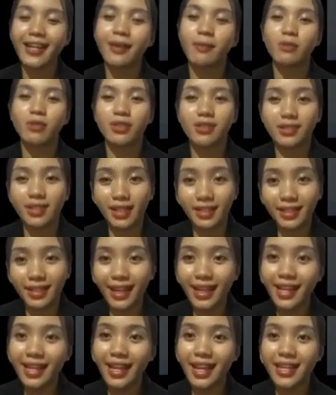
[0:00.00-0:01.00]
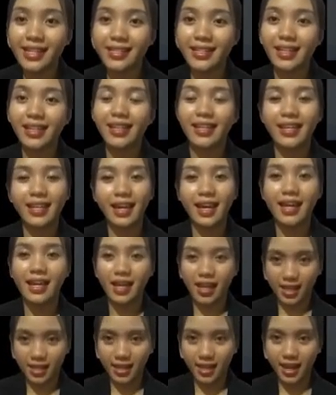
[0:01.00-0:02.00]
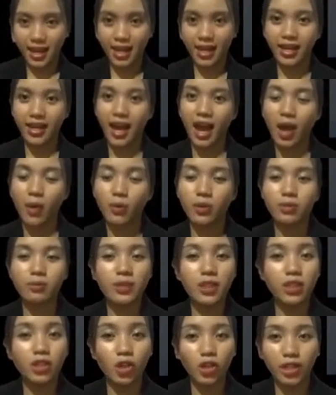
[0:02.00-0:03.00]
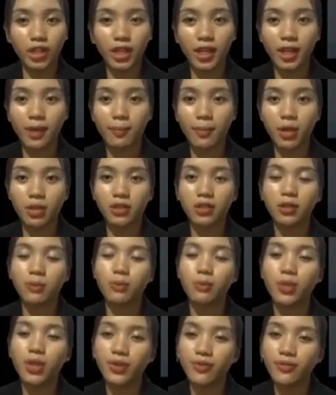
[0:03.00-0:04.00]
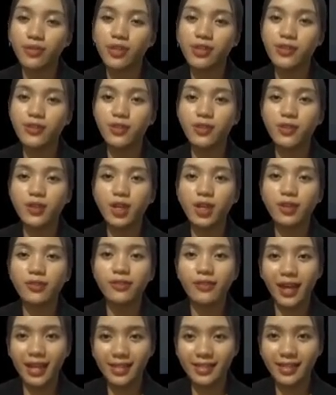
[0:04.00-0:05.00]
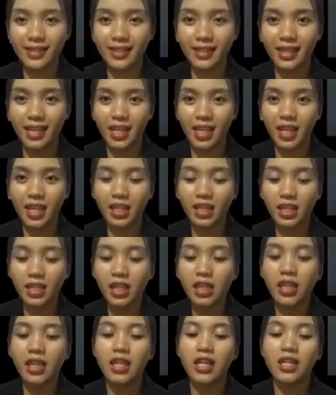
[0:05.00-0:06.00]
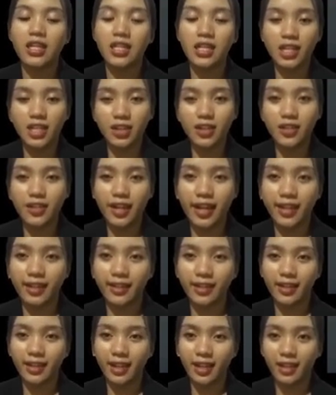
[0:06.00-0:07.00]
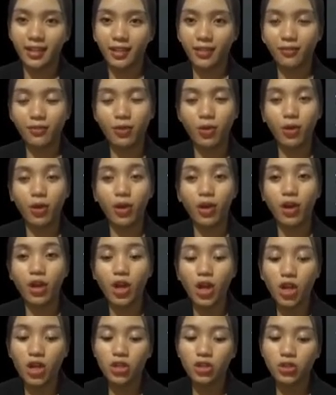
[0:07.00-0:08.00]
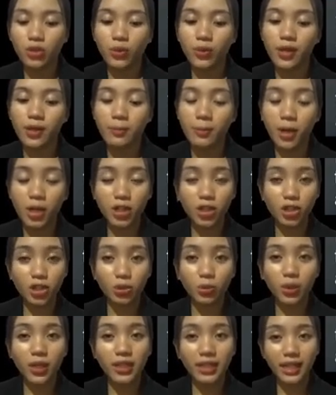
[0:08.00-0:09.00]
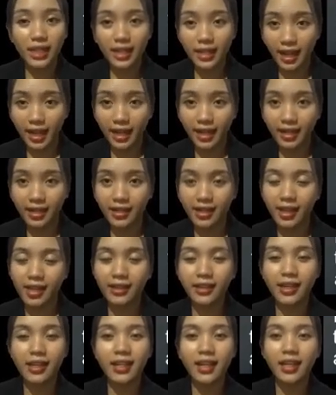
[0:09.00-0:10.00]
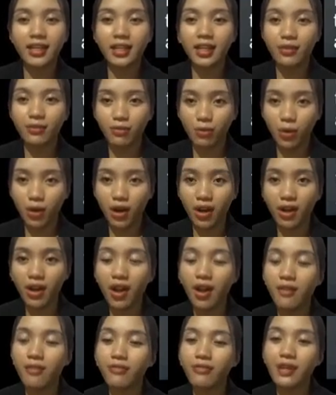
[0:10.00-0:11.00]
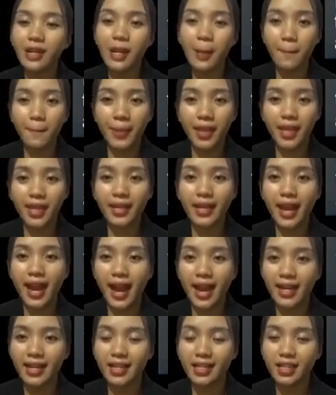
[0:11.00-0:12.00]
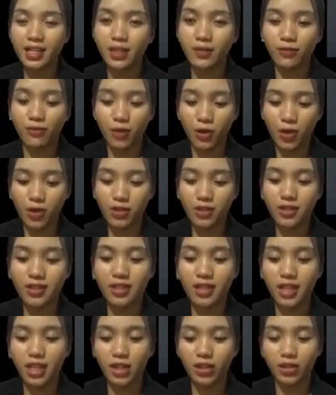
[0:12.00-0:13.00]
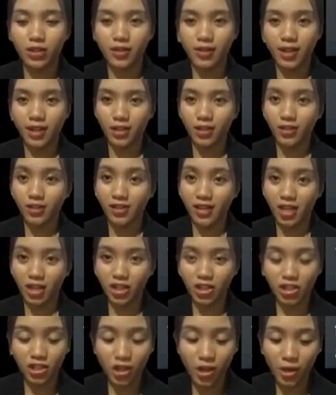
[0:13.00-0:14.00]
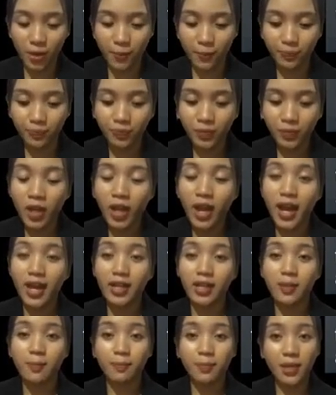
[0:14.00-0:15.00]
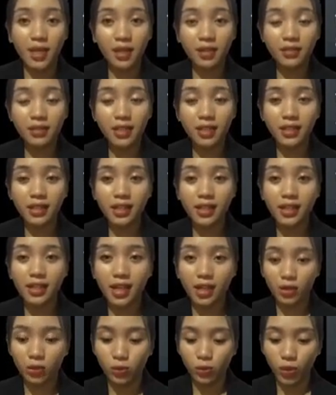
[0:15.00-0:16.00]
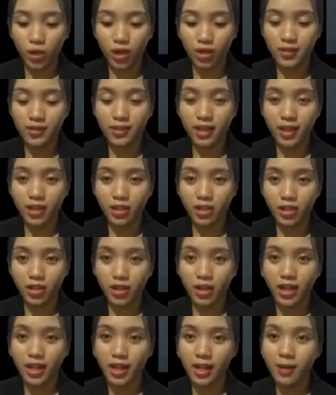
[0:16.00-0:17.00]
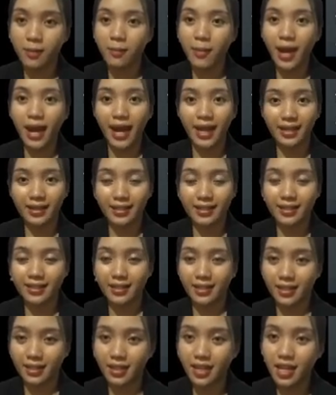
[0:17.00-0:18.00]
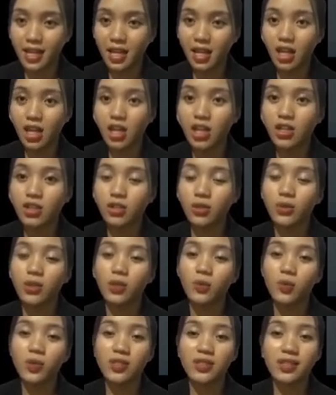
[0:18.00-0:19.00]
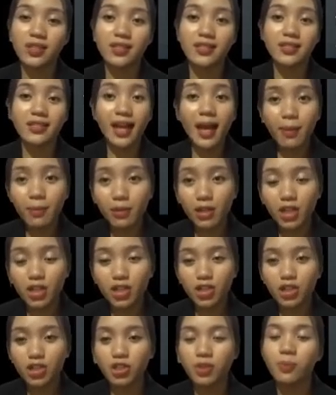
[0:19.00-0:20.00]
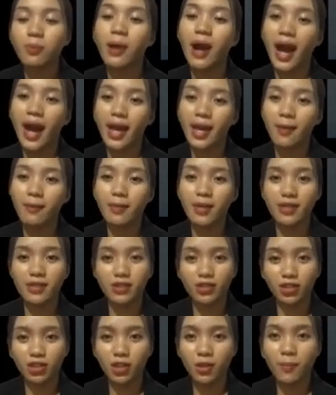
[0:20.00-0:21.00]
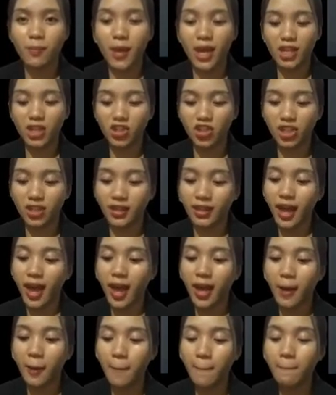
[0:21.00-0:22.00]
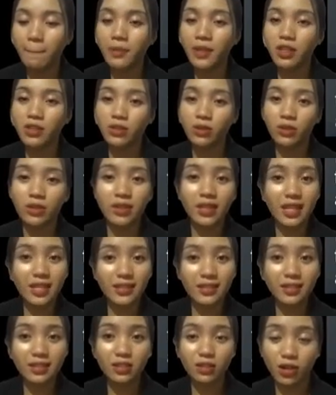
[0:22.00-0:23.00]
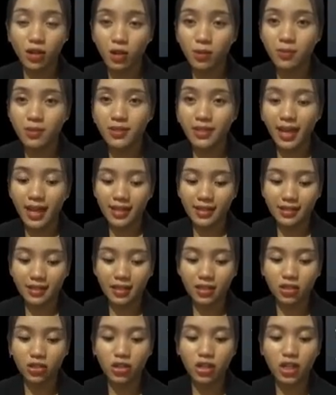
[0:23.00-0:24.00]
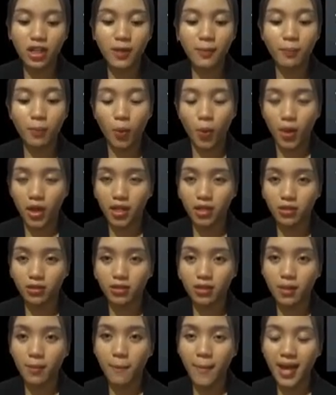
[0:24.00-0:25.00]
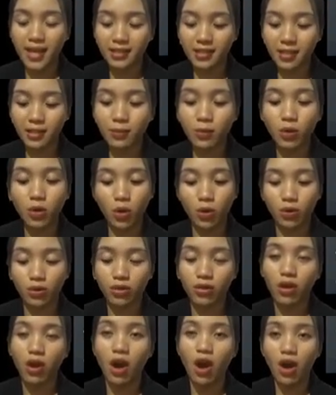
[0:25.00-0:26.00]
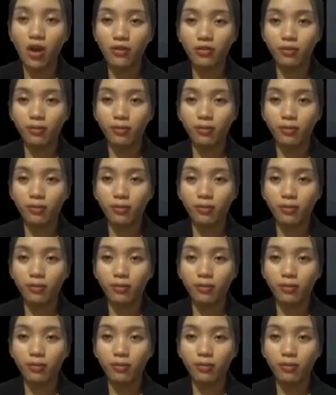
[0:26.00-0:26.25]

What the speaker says: am Criselda Eliza E. Aranya and I will be talking about the brief history of ICT in year 1994. So in March 29, 1994, Philippines had its first internet connection at a PLDT network center in Makati City. So it was established by Mr. Benji Tan. So this serves as the turning point to the massive growth of